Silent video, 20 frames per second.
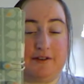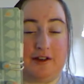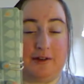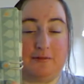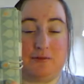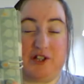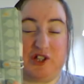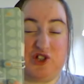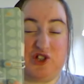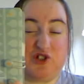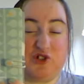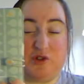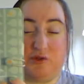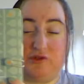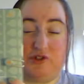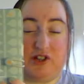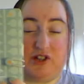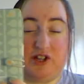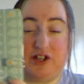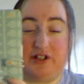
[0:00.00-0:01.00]
I'm pretty sure it
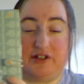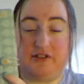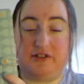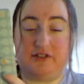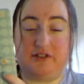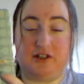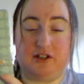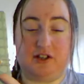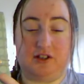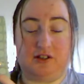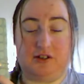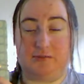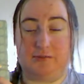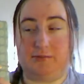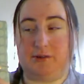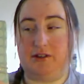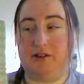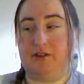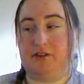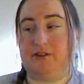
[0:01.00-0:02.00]
will change a lot
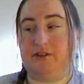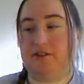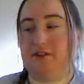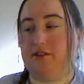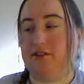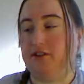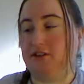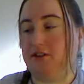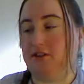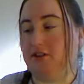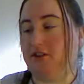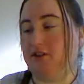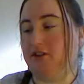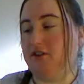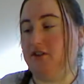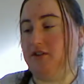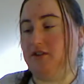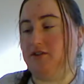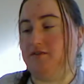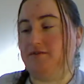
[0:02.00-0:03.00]
because
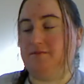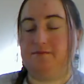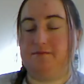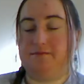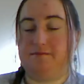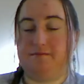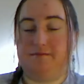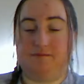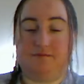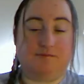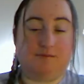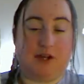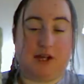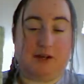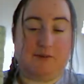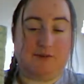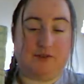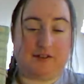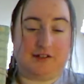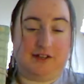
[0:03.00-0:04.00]

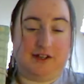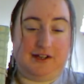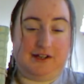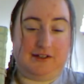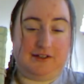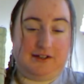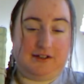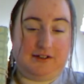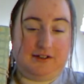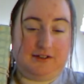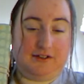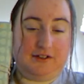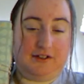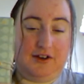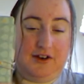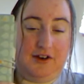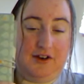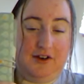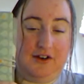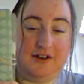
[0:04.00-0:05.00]
I'm just like that,
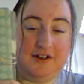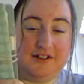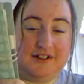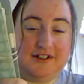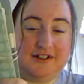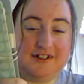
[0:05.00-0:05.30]
so